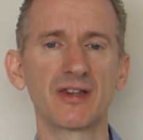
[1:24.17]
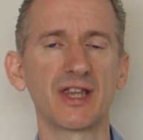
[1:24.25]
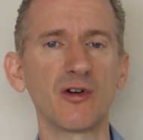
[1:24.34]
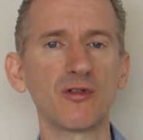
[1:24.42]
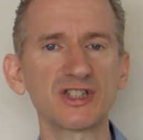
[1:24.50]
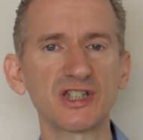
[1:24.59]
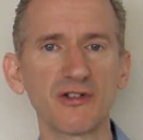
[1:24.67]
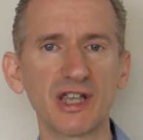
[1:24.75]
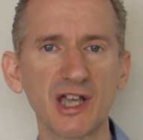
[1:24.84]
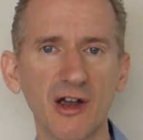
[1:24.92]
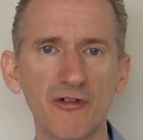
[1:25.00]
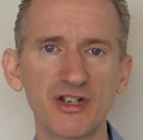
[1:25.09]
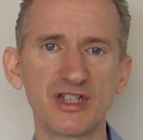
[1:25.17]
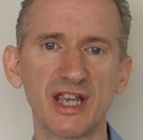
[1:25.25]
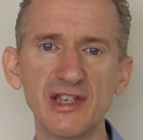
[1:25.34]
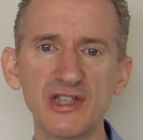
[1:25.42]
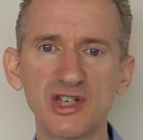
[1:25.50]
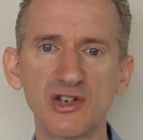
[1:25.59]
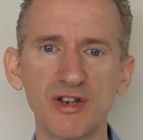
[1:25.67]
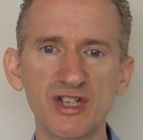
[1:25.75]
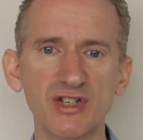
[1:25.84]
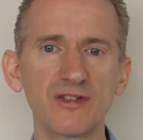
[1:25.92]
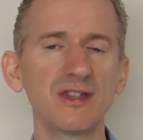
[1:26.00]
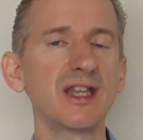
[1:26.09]
They also encourage
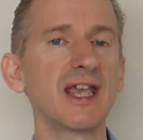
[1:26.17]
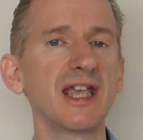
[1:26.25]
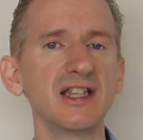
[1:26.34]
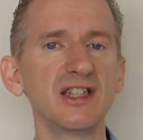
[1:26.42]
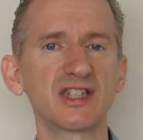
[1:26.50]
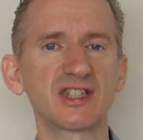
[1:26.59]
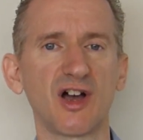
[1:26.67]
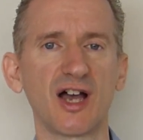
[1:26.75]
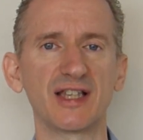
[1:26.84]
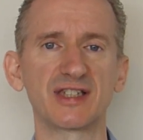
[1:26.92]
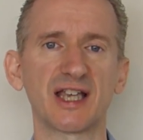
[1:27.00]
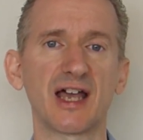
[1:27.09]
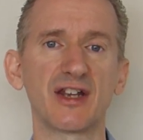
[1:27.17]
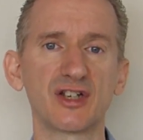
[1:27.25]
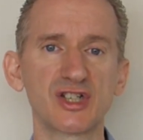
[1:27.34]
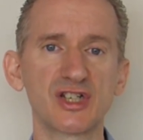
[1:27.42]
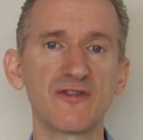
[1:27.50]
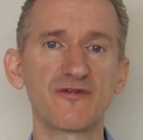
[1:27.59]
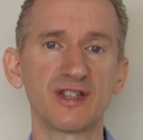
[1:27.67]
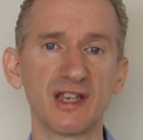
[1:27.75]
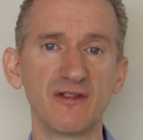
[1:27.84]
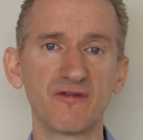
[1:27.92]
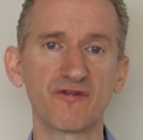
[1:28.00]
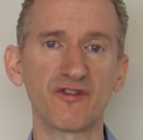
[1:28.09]
intuition, insights, and a shift
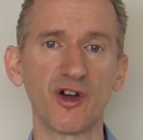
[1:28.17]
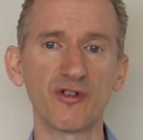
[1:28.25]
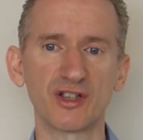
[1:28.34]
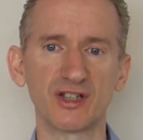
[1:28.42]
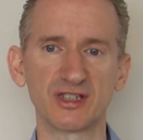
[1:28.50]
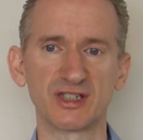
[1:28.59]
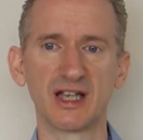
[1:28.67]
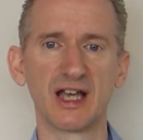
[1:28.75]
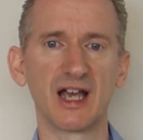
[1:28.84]
in focus.